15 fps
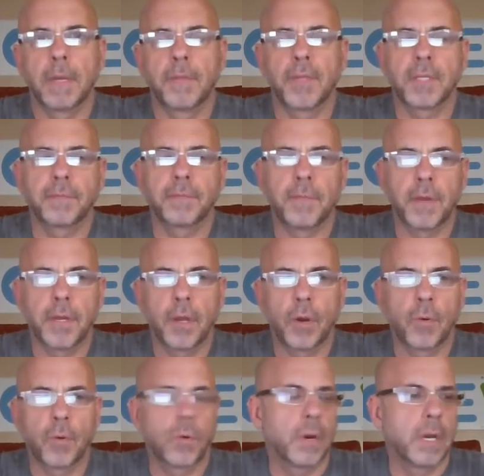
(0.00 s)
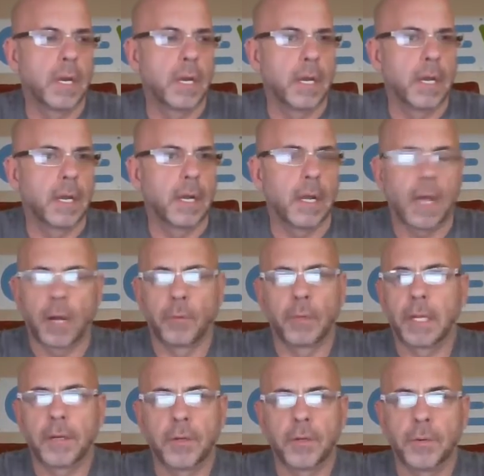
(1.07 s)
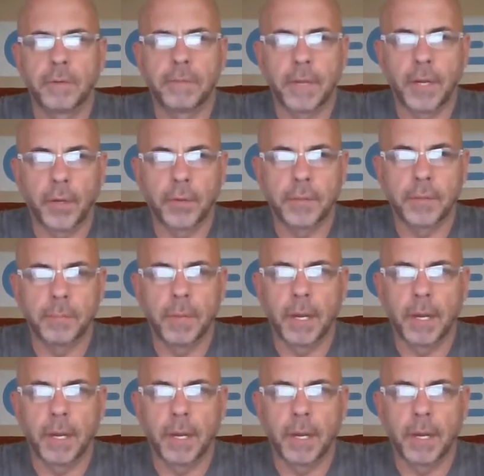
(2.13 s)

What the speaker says: In this video, I don't really like doing videos,